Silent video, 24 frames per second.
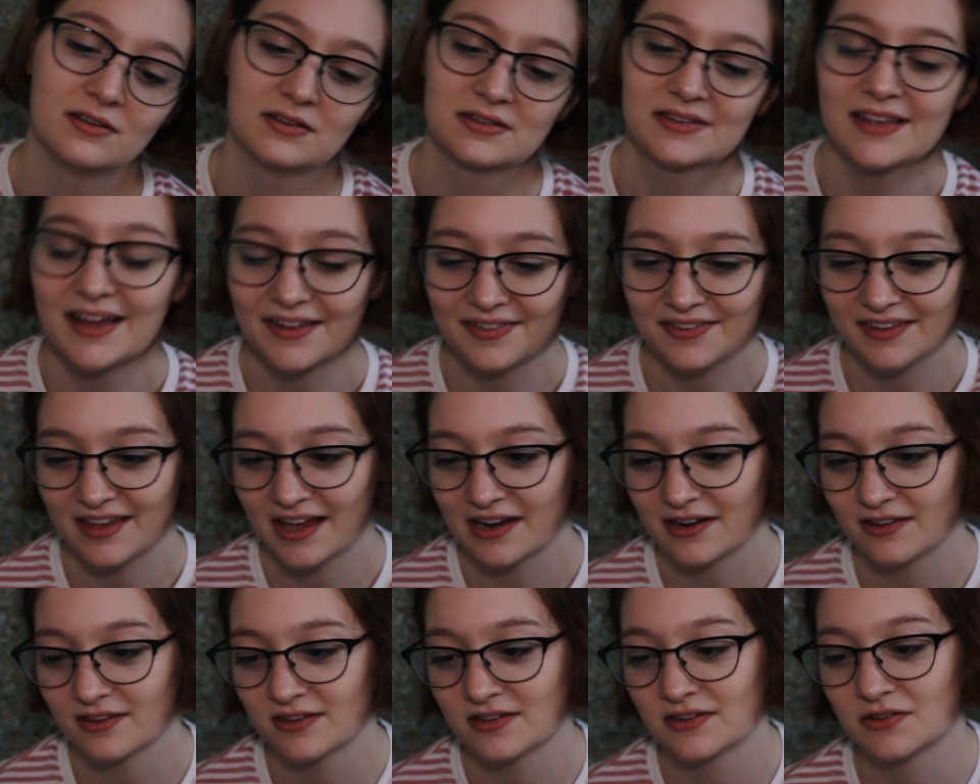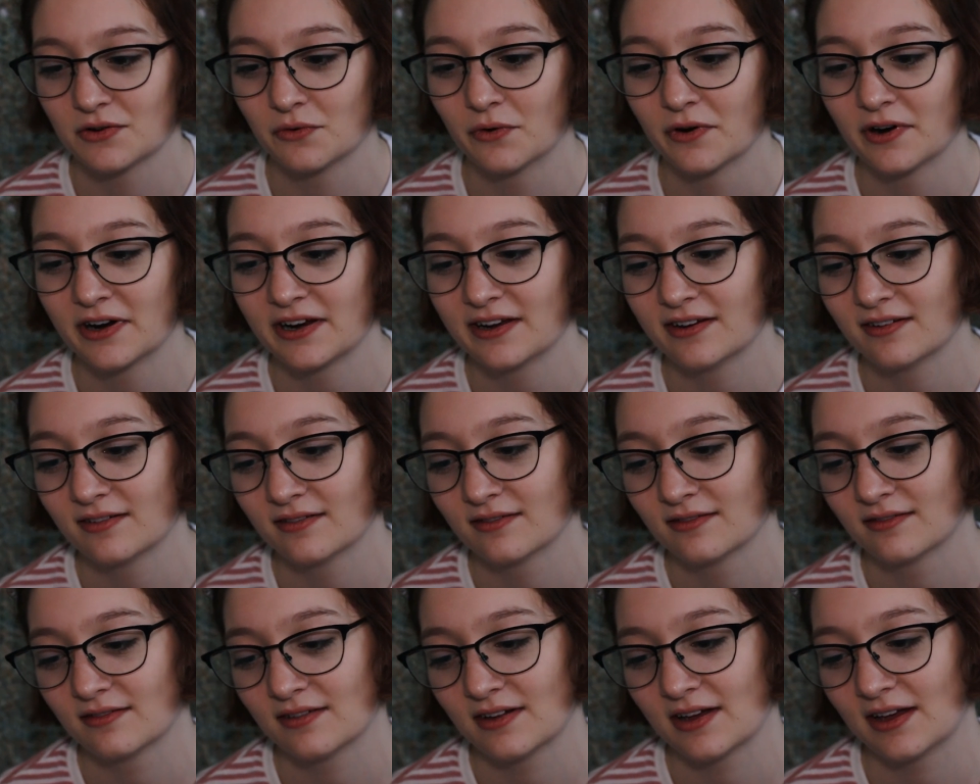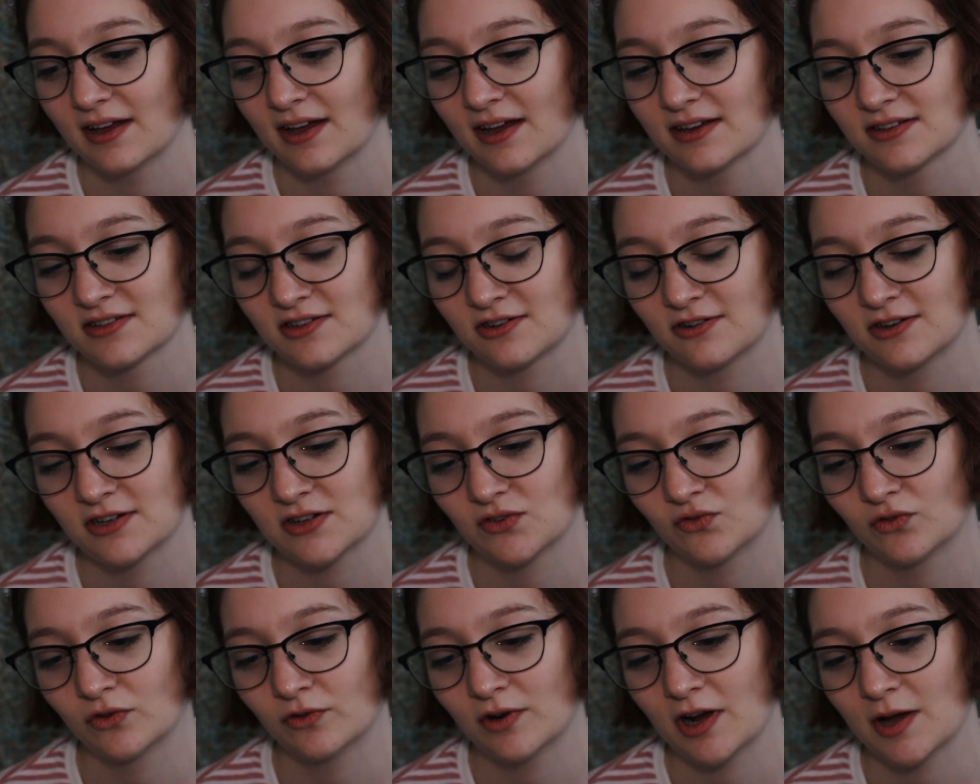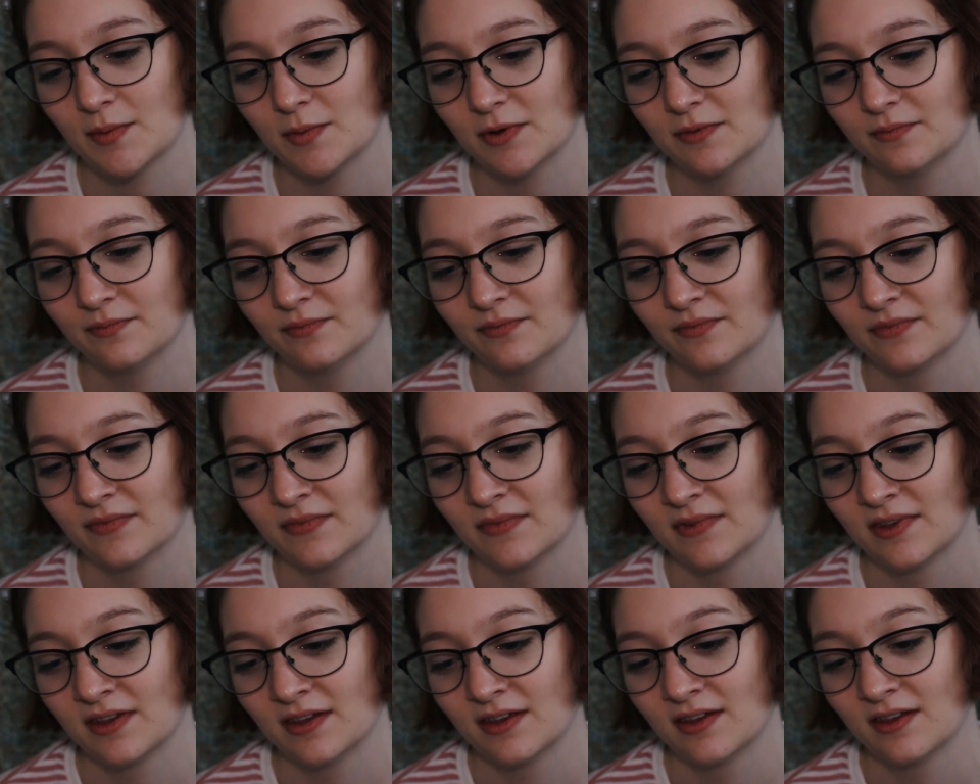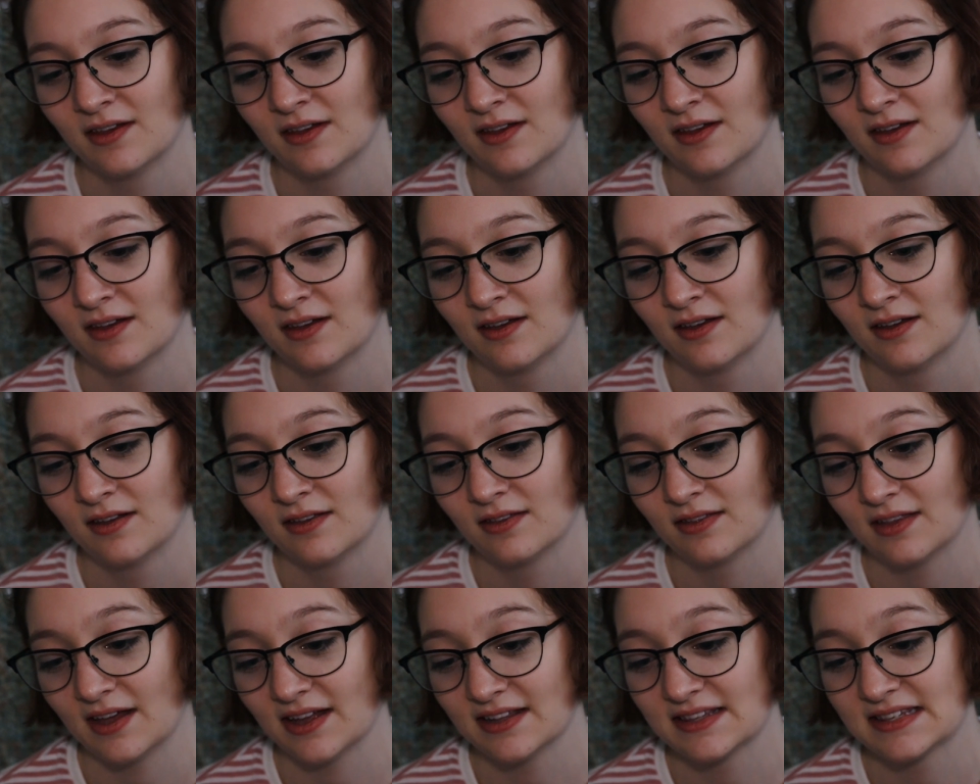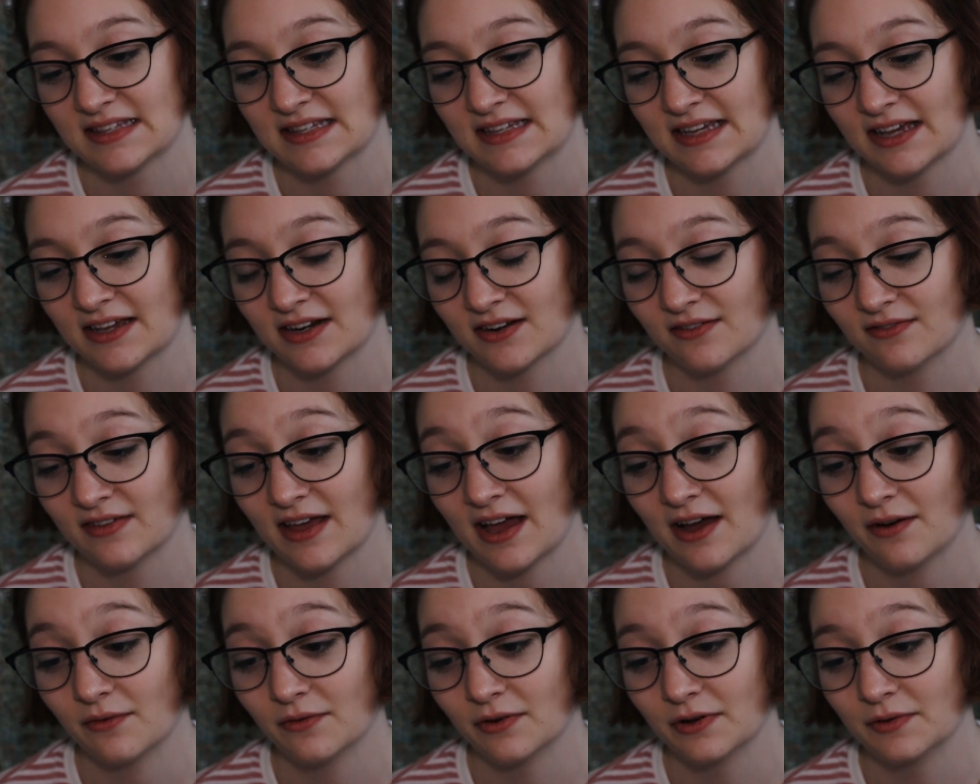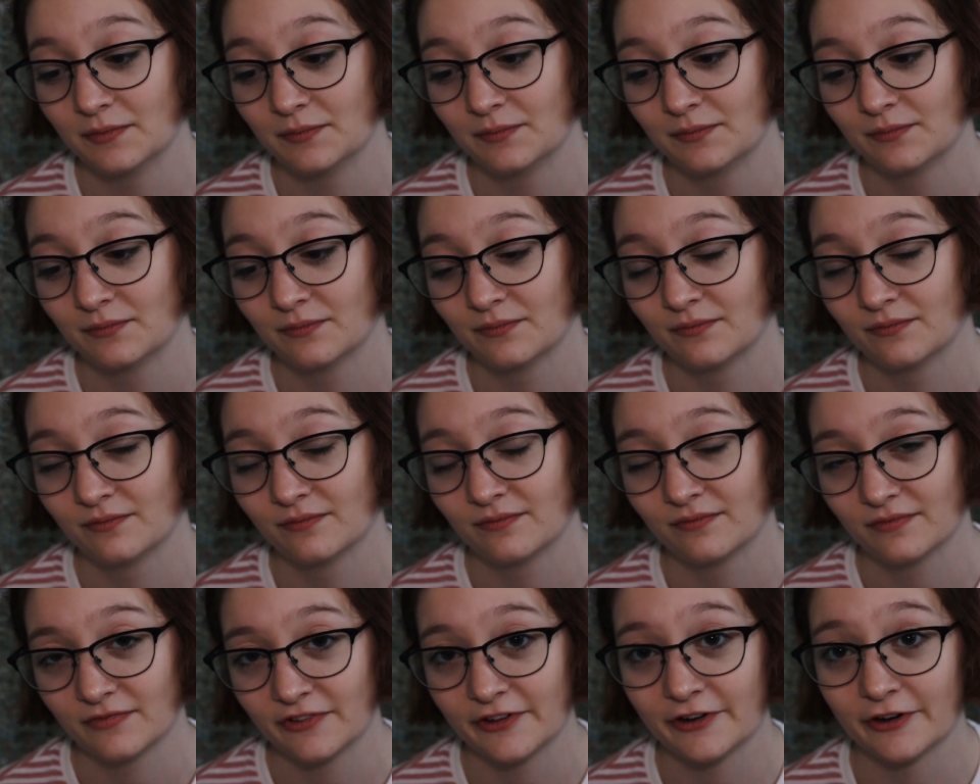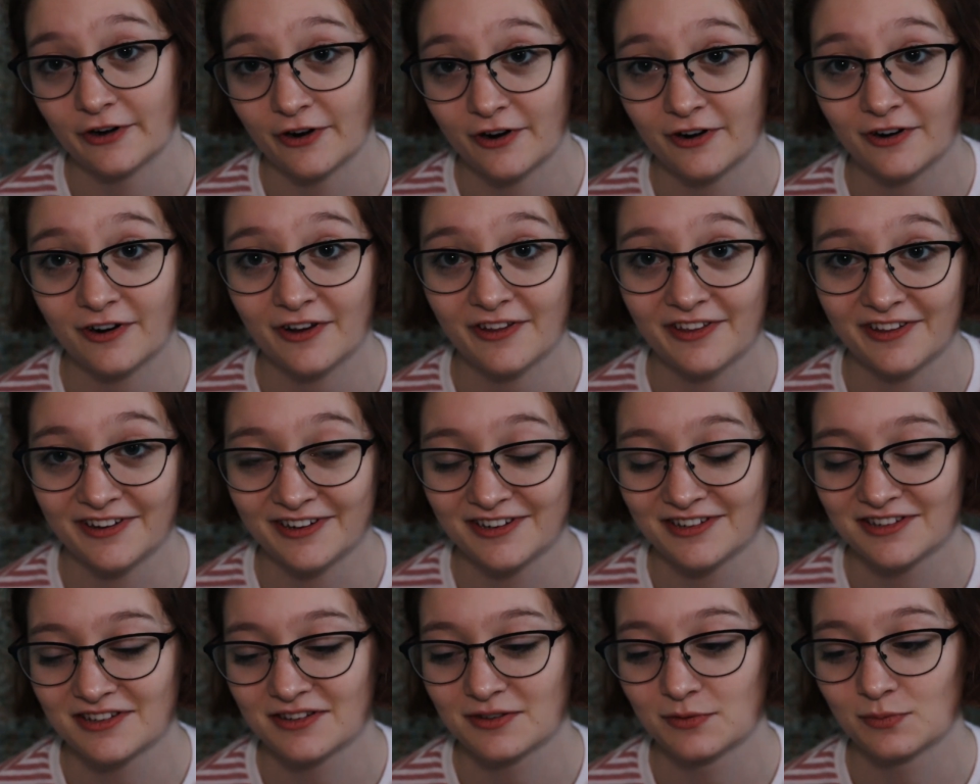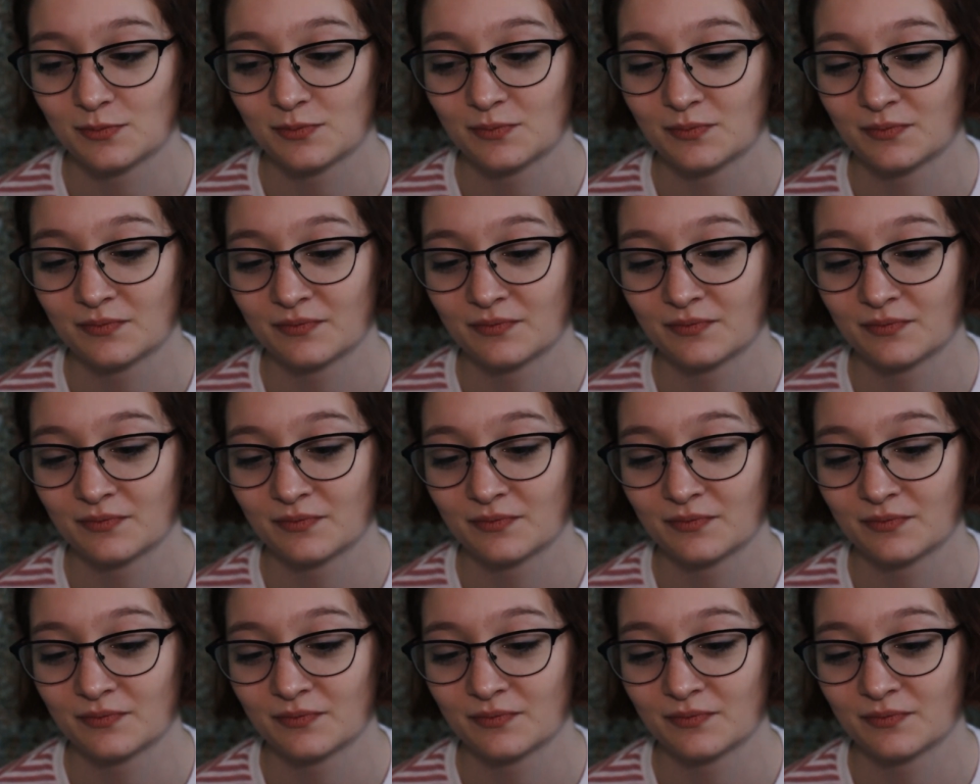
Is that the end of the story? Asked Christopher Robin. That's the end of that one. There are others.